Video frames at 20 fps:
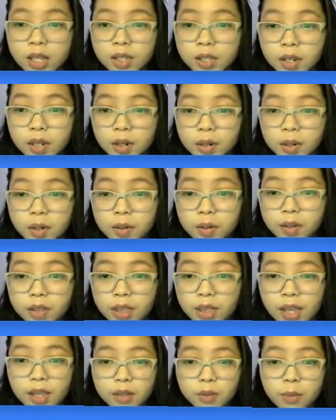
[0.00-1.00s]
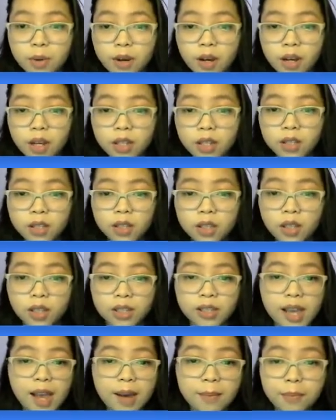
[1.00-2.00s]
So this one
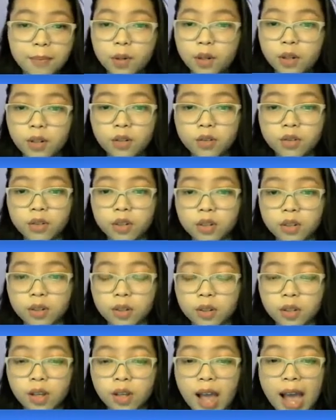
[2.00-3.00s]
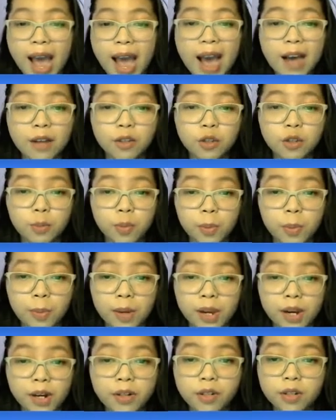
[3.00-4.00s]
example, just how to
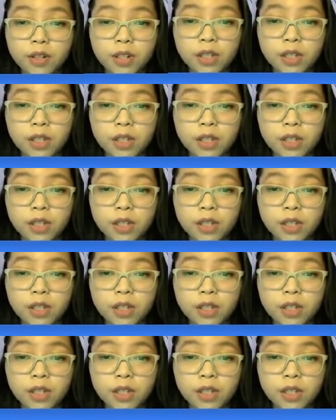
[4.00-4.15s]
prepare.